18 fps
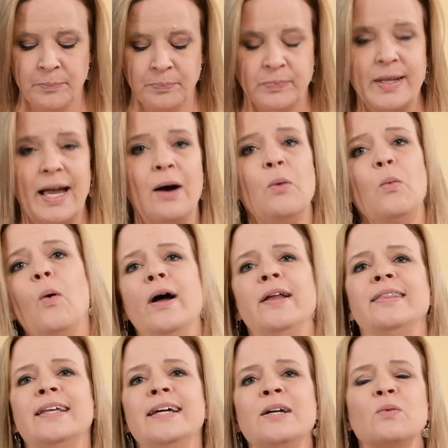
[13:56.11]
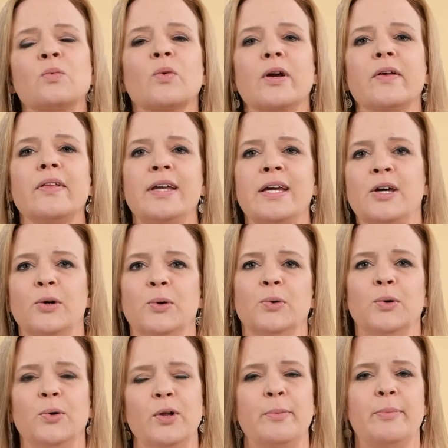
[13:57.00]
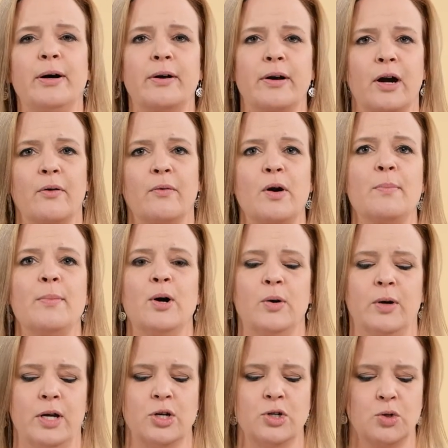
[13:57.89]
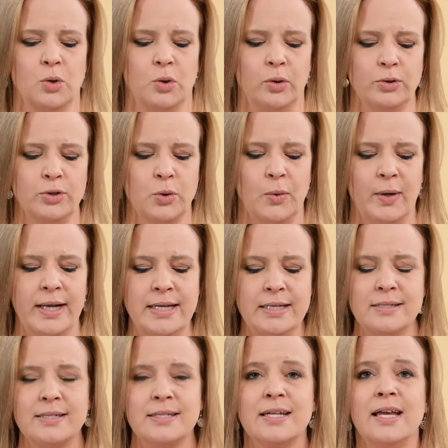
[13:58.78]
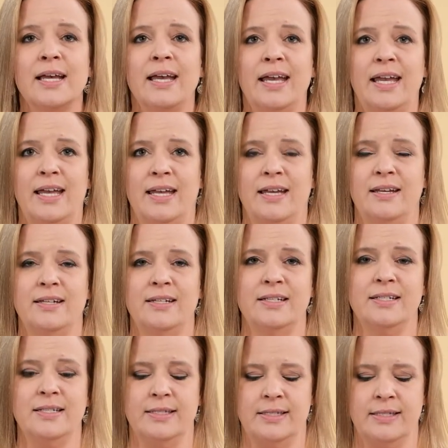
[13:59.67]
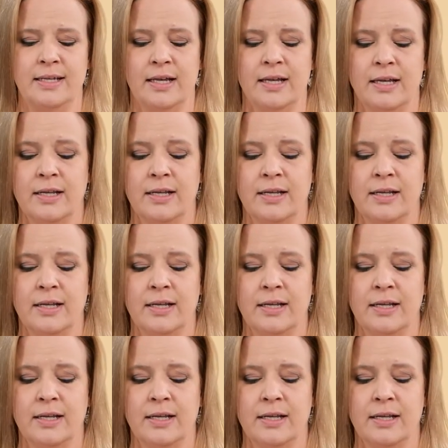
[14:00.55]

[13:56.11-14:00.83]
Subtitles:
Now, one thing really cool about our remote control toys is